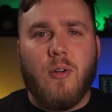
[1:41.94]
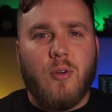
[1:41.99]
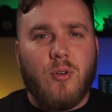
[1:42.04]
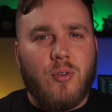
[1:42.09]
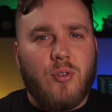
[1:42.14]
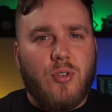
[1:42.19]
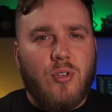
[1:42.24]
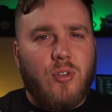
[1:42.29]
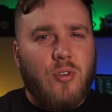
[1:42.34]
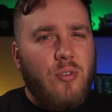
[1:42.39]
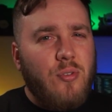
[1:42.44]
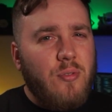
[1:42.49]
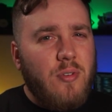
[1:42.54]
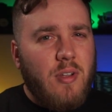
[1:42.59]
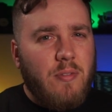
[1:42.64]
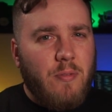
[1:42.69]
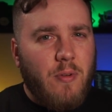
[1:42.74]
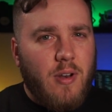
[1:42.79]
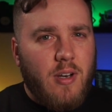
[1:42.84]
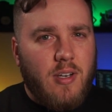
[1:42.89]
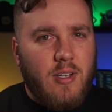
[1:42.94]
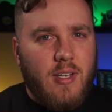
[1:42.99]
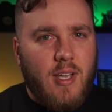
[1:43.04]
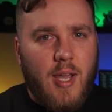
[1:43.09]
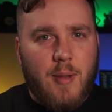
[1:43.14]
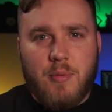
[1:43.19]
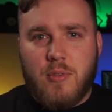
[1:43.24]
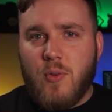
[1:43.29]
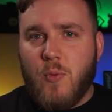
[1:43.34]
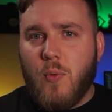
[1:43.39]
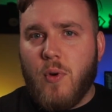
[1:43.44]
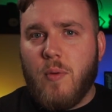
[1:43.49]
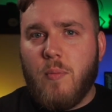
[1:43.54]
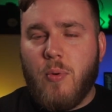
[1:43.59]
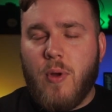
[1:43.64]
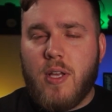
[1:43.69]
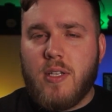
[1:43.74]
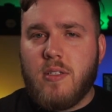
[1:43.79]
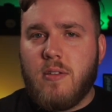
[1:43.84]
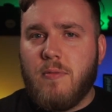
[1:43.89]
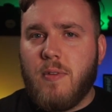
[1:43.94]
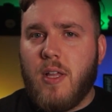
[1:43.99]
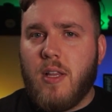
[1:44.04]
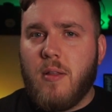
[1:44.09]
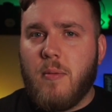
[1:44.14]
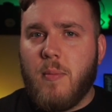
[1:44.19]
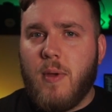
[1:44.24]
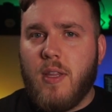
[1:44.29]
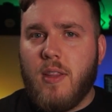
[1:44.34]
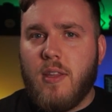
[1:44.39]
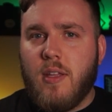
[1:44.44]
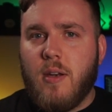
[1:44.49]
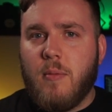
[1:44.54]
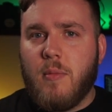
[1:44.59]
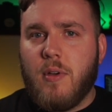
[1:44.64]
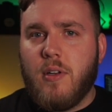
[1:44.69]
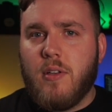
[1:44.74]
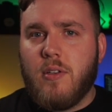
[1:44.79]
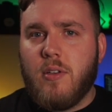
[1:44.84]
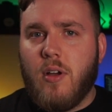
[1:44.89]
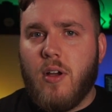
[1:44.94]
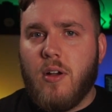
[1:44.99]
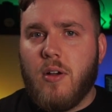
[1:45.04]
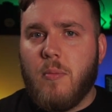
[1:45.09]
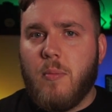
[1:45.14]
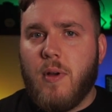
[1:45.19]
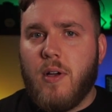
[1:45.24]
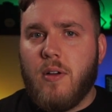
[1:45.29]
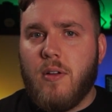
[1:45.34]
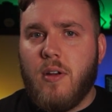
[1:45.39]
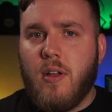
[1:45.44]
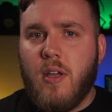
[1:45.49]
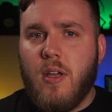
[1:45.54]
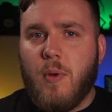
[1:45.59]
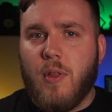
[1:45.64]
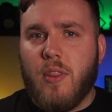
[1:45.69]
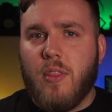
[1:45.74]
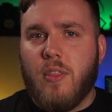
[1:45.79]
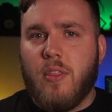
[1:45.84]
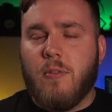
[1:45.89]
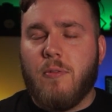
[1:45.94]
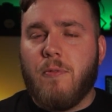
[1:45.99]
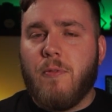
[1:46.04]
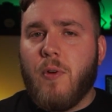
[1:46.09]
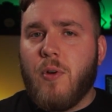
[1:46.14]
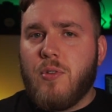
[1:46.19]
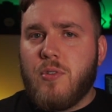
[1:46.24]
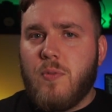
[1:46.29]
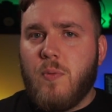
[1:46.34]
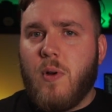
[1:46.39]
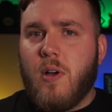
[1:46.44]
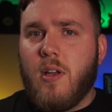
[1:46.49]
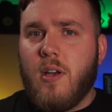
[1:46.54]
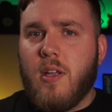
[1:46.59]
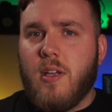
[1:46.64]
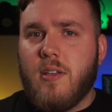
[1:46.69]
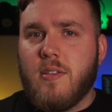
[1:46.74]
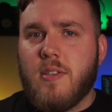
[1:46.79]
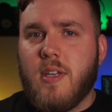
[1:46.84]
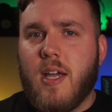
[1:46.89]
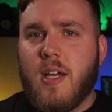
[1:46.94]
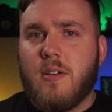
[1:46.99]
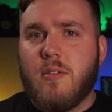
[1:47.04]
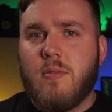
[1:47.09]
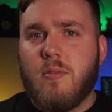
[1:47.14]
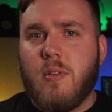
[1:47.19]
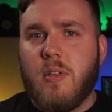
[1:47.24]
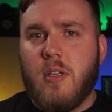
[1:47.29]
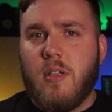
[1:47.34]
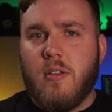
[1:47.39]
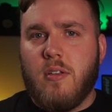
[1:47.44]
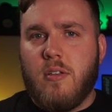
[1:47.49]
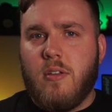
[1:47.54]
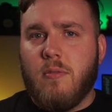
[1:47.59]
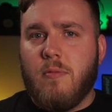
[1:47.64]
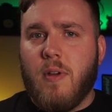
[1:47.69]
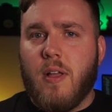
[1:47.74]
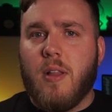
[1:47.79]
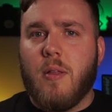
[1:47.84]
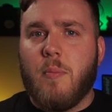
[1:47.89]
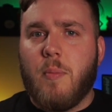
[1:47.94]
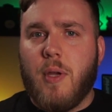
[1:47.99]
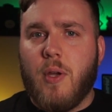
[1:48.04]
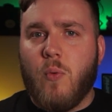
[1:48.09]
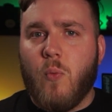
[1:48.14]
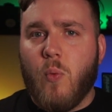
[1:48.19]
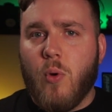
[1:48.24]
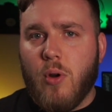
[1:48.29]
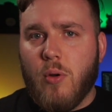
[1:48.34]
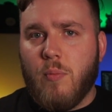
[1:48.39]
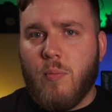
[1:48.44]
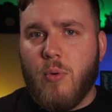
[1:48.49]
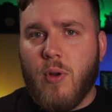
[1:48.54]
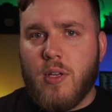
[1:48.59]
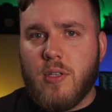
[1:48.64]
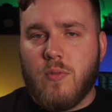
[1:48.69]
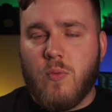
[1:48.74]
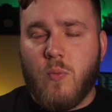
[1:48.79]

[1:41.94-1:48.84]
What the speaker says: are 2 different types of WordPress development that I'm going to talk about, but the first one is actually developing WordPress